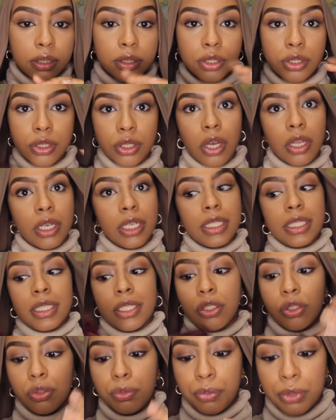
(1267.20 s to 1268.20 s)
Charlotte
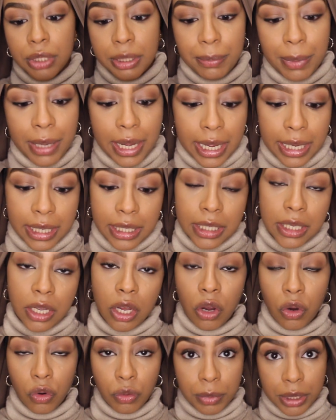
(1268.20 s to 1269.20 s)
Tilbury palette.
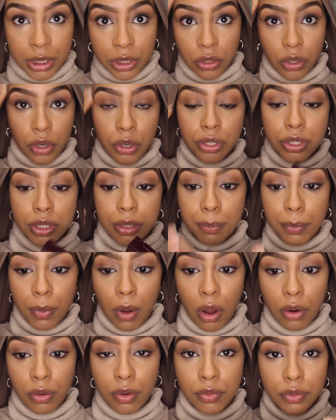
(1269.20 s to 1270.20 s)
Oh my gosh, the
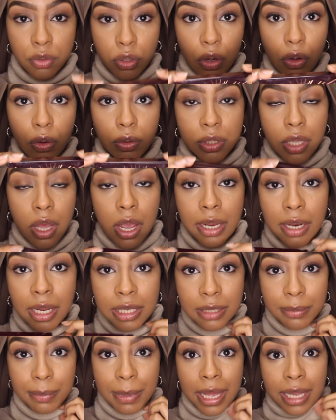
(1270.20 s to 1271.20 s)
Bar of Gold
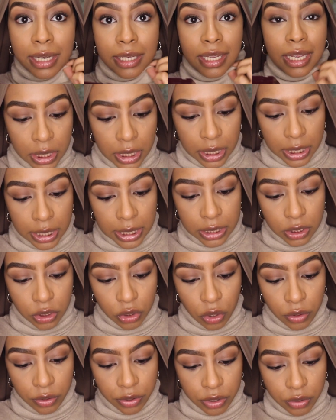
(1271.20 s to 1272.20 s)
highlighter palette. It's
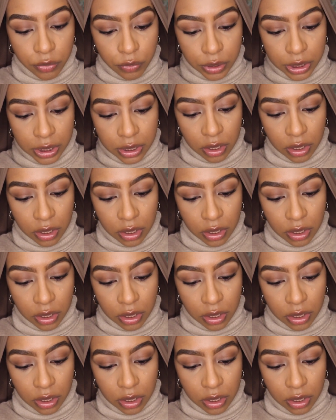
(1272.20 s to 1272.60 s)
got 3